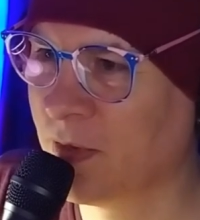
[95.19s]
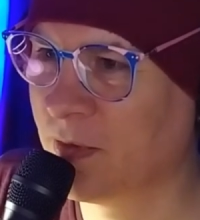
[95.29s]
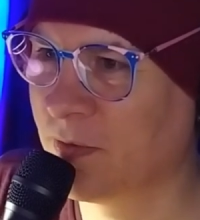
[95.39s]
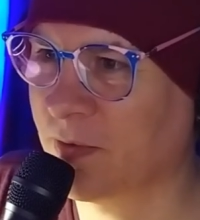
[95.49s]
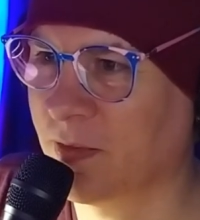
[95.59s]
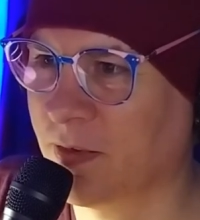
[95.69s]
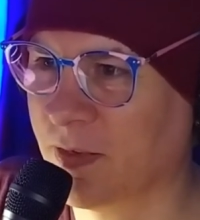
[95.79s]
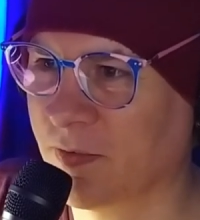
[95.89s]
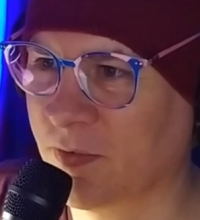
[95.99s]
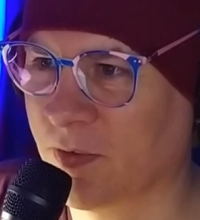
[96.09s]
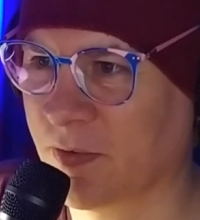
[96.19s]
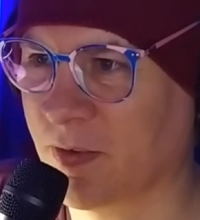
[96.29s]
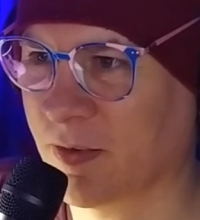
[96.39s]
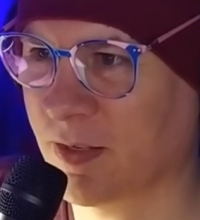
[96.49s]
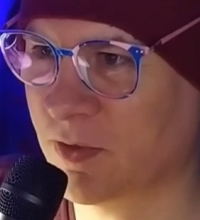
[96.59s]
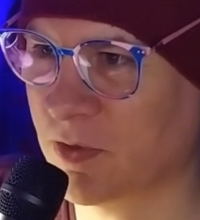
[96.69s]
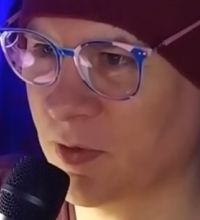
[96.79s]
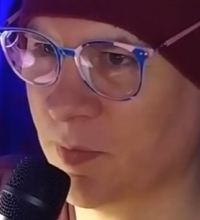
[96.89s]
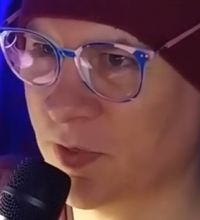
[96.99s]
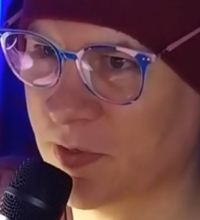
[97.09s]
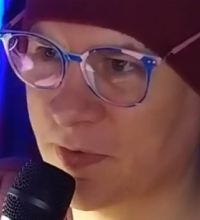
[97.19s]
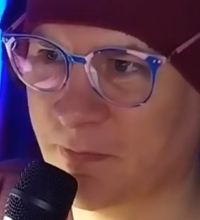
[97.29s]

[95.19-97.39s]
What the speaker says: so that it doesn't just look like 2 images.